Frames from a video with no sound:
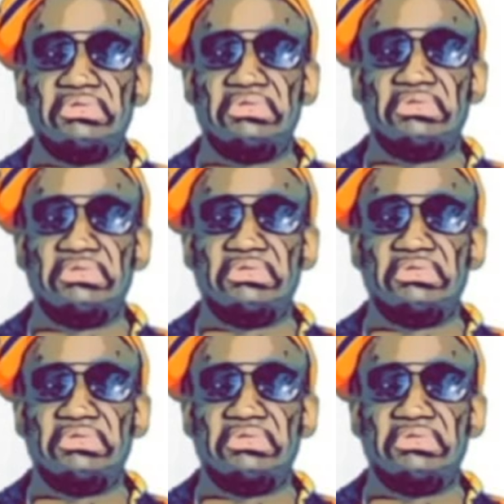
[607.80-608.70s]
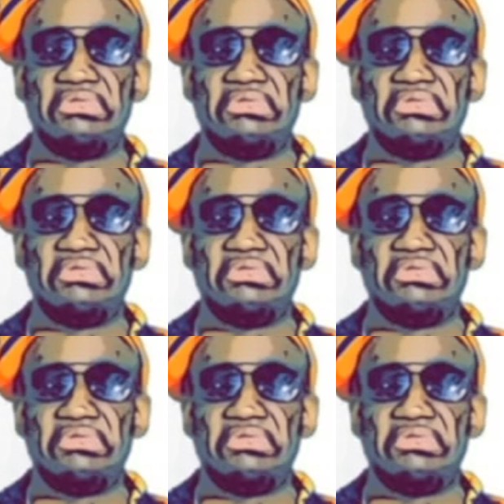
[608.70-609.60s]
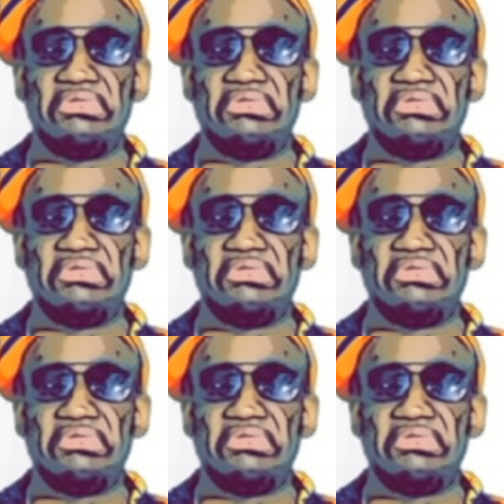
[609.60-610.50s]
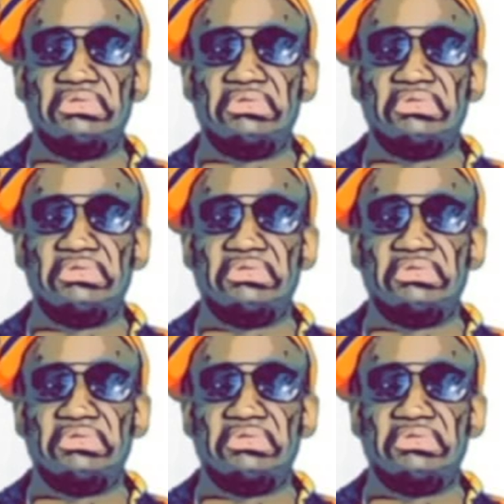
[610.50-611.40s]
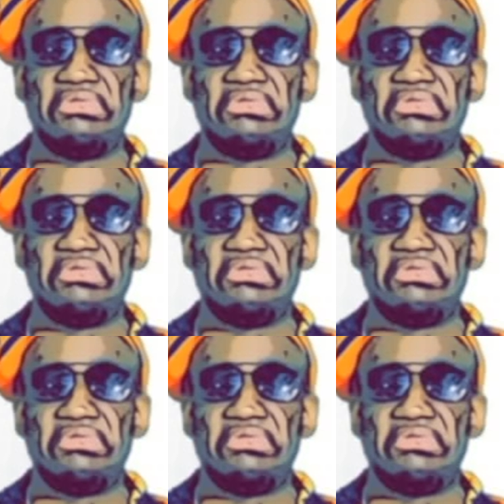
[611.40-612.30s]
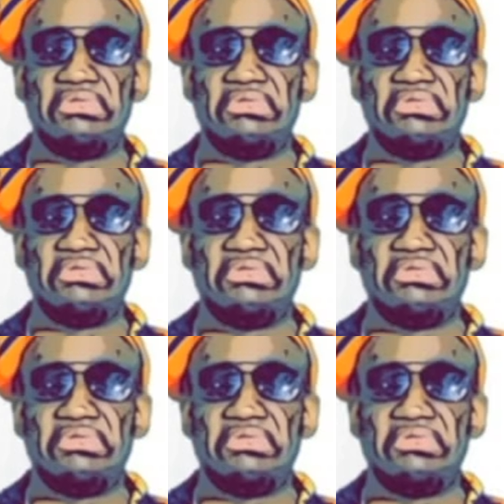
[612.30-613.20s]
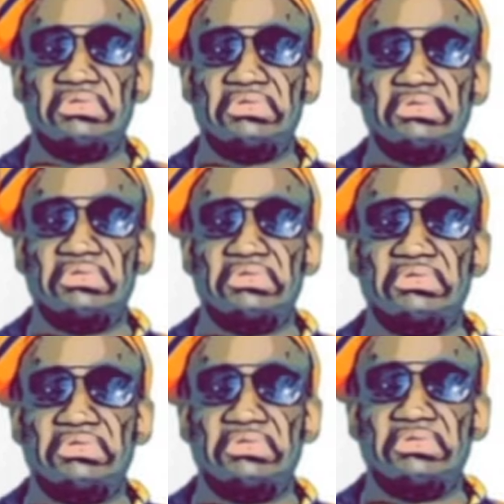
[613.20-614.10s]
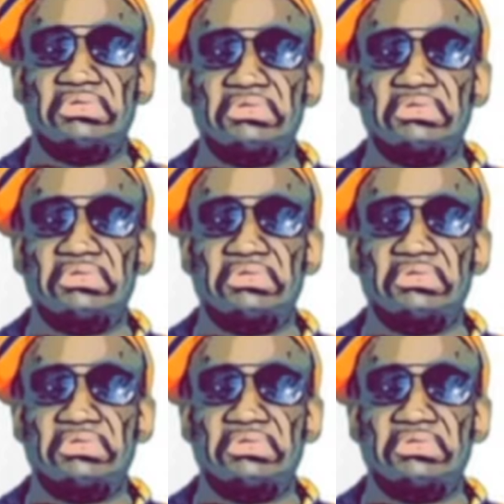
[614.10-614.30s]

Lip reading: [no speech]